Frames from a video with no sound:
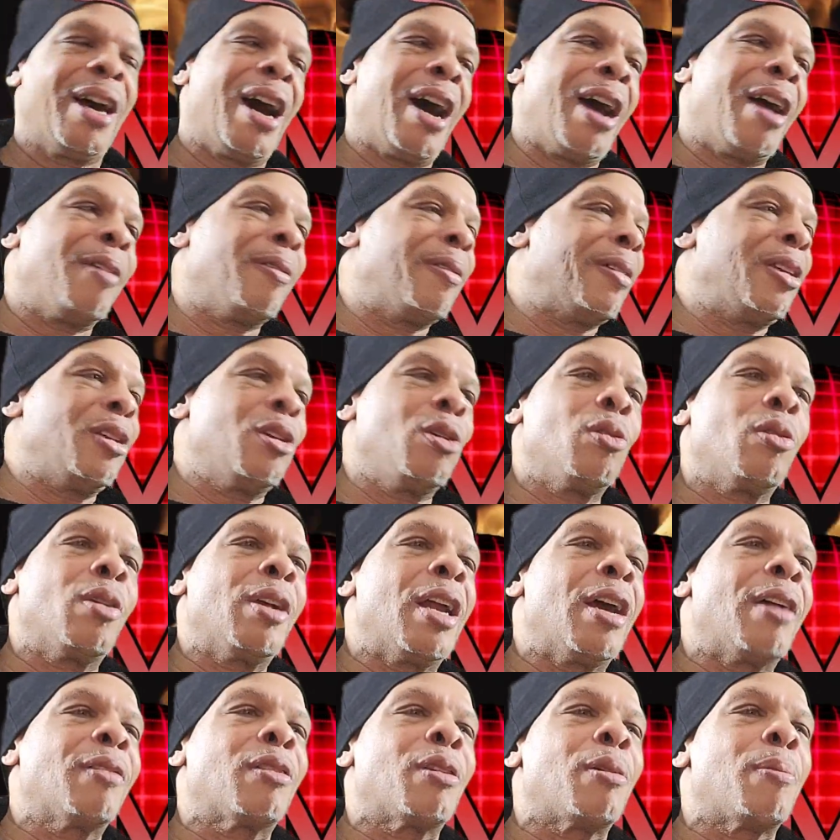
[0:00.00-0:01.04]
I, you could
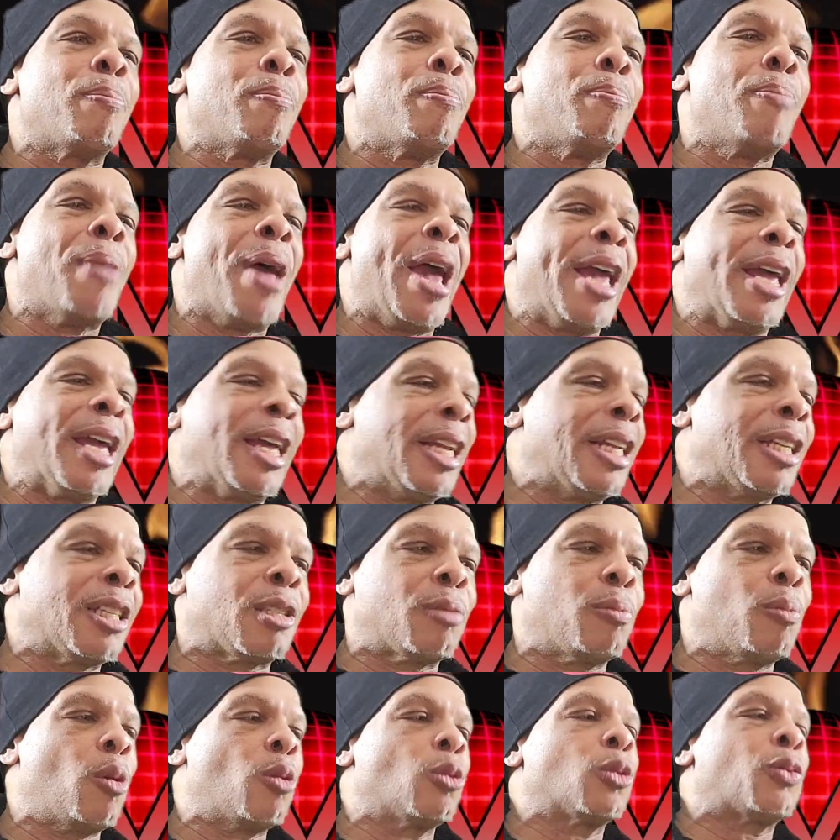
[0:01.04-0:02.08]
have the
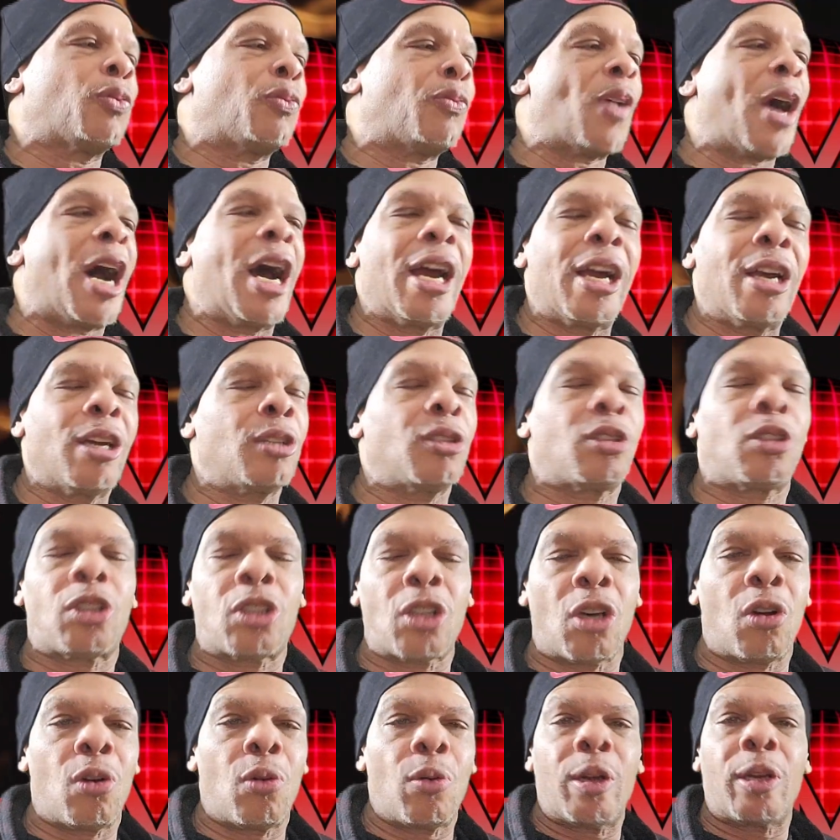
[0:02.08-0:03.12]
bangingest, most fire
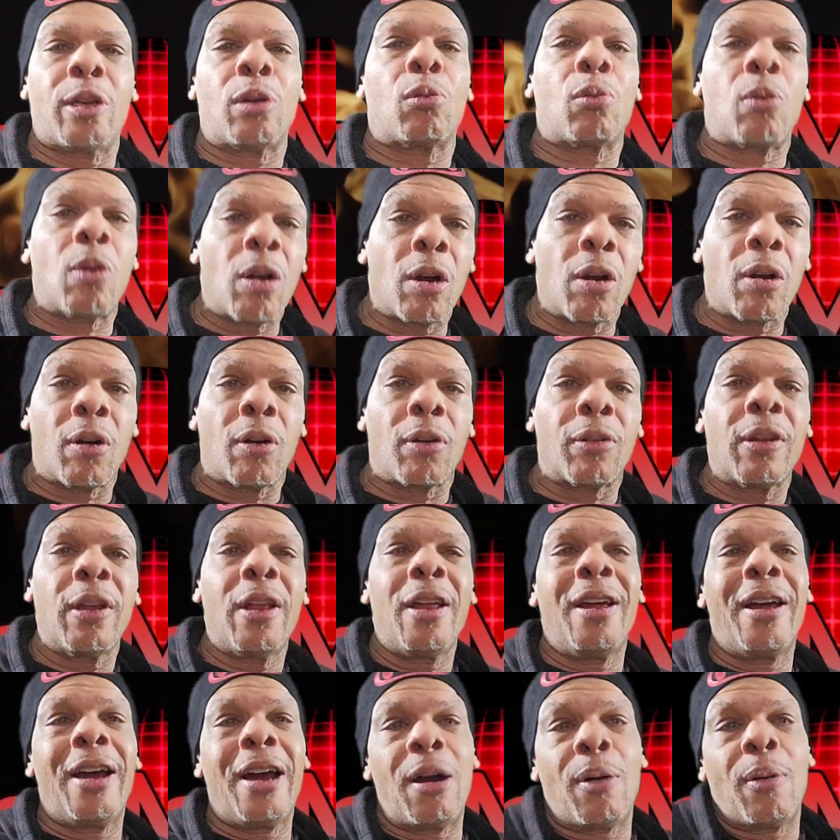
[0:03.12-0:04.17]
show in the world.
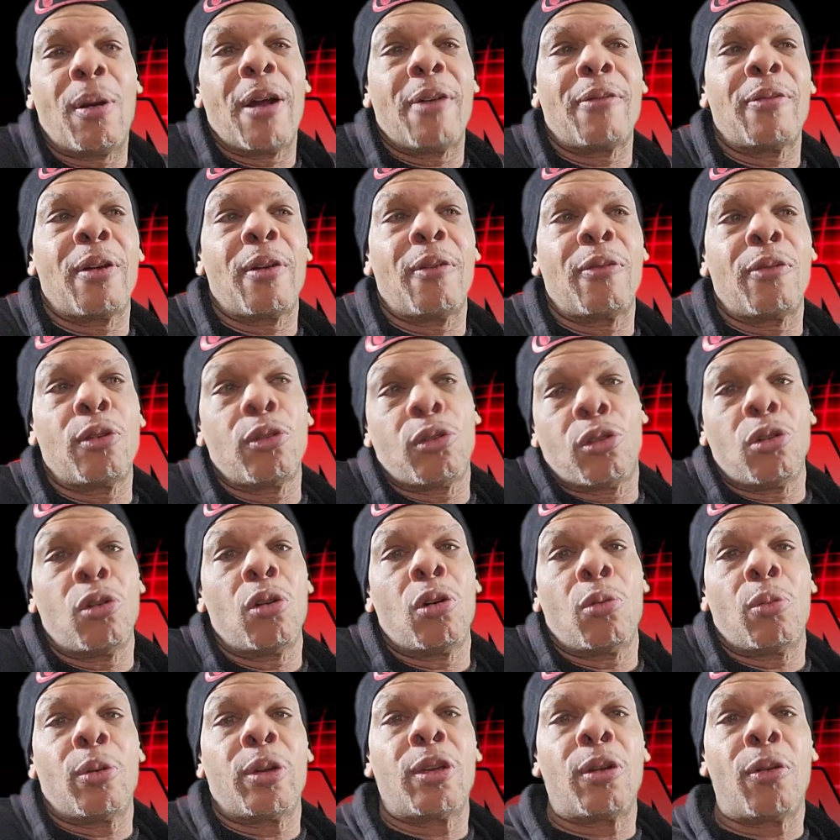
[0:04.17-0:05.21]
However, if you
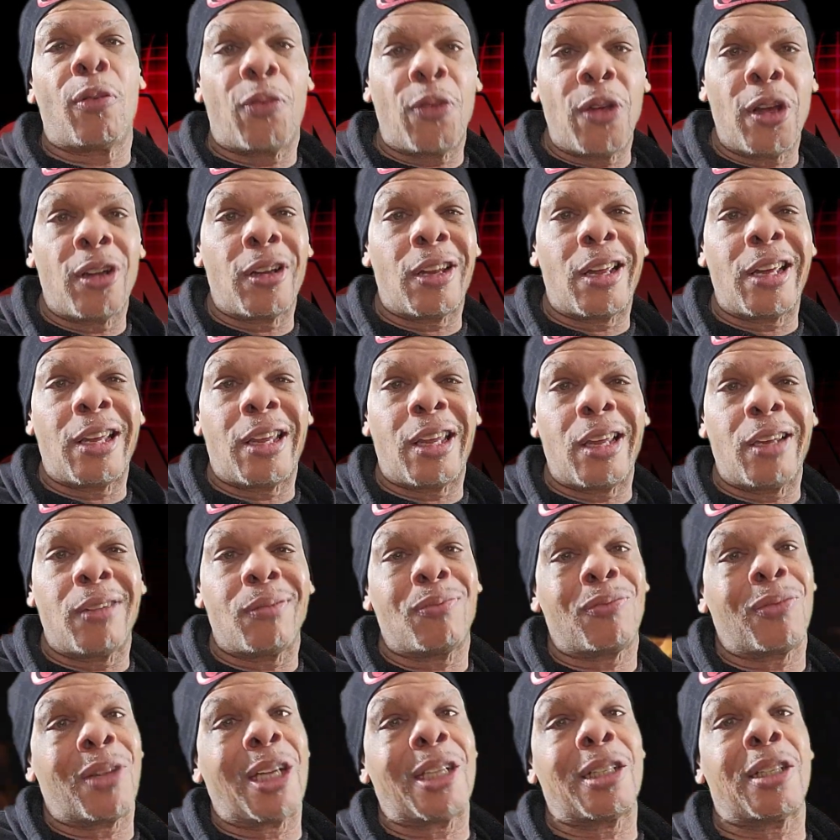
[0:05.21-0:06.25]
do it when you feel like
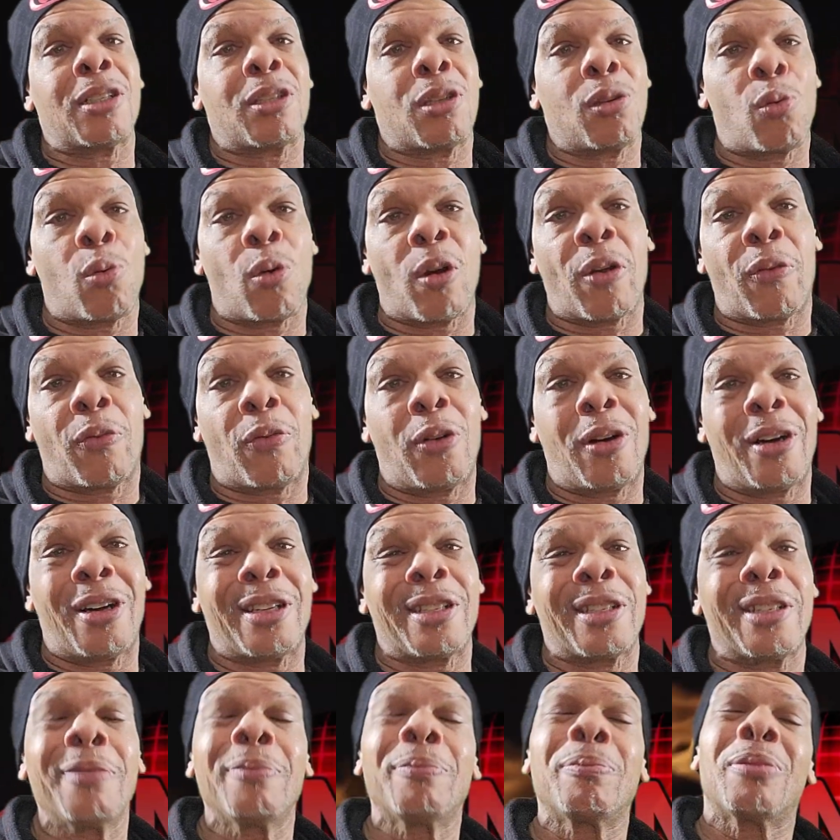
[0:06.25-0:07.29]
it, that doesn't work for
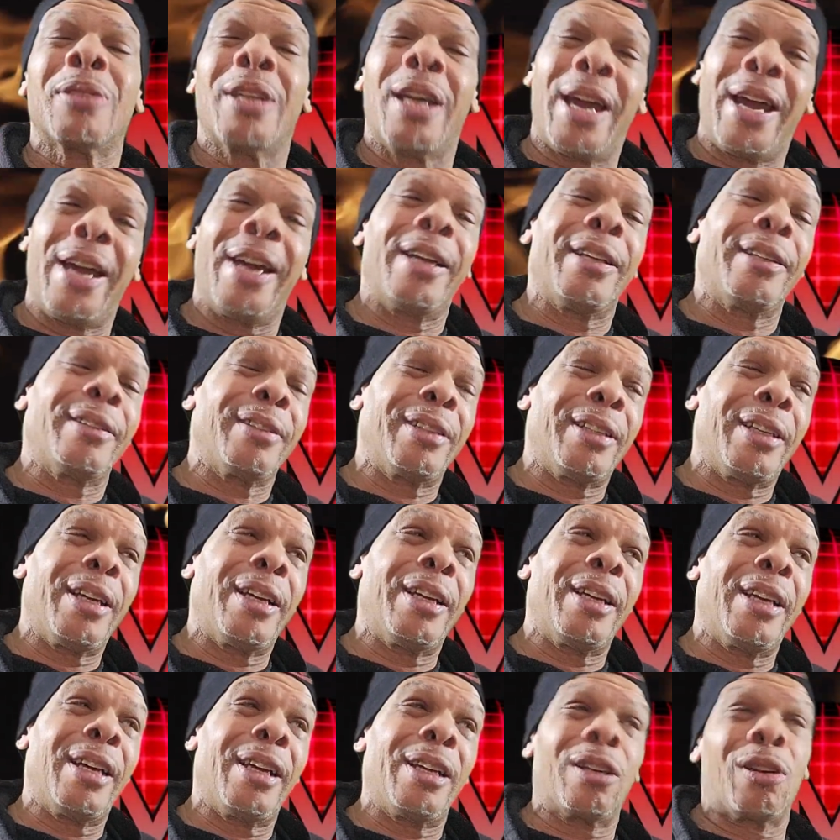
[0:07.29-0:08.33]
us. And
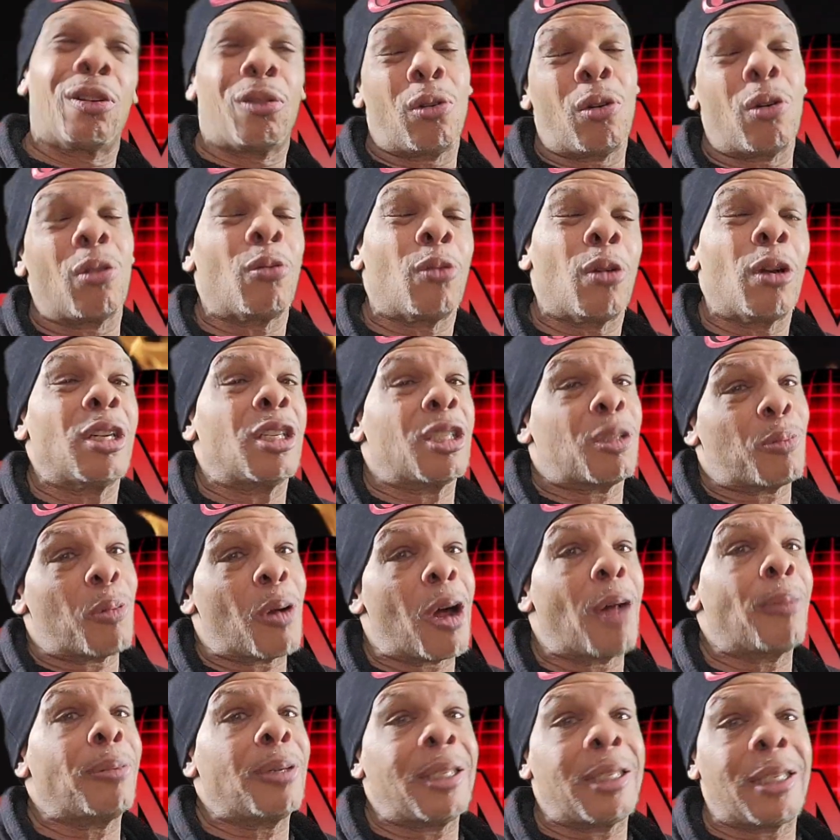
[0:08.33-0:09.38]
in the long run, it's
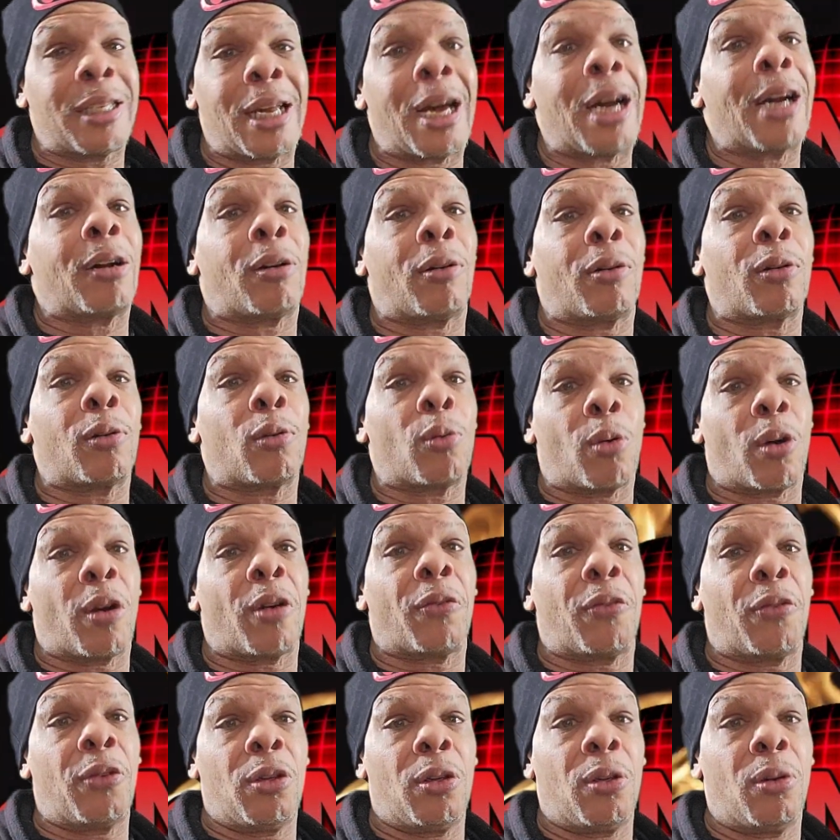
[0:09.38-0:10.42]
probably not going to
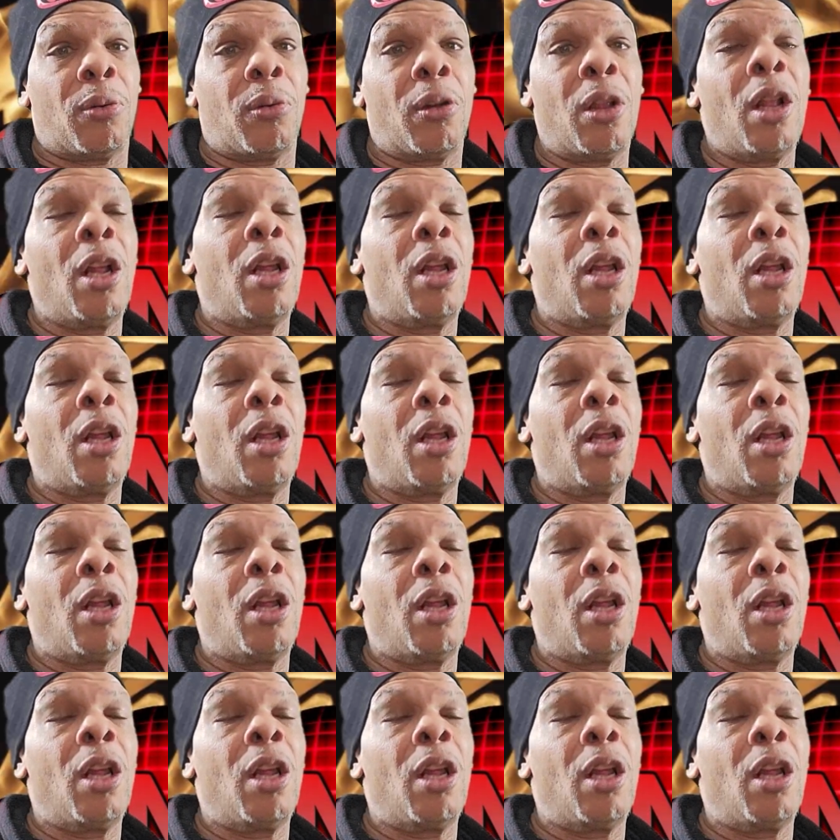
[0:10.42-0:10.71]
work for you.